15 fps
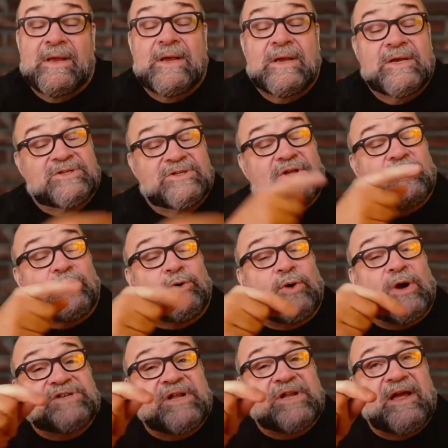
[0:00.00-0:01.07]
So the
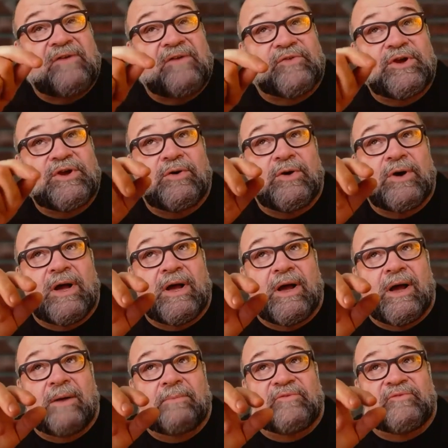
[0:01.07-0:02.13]
question I have for you,
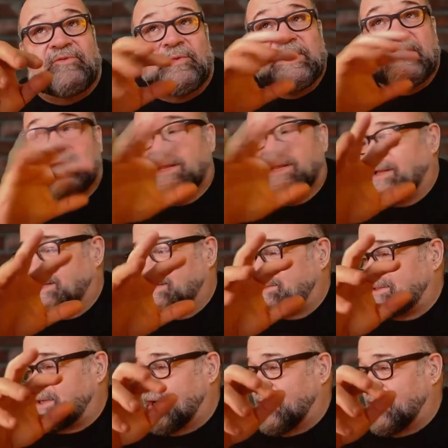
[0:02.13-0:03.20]
before we get into
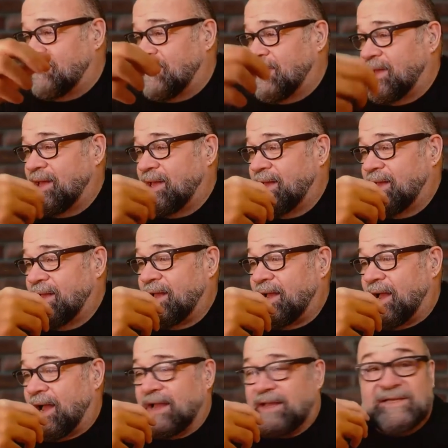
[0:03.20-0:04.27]
this,
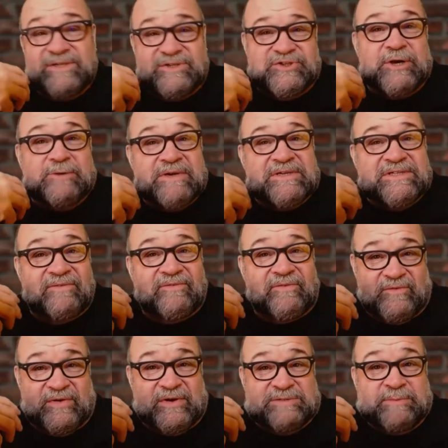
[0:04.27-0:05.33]
I consider myself a
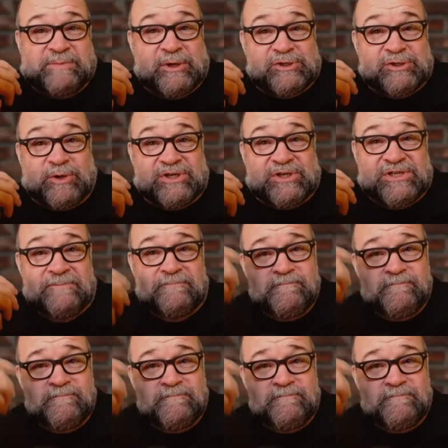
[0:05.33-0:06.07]
very spiritual person,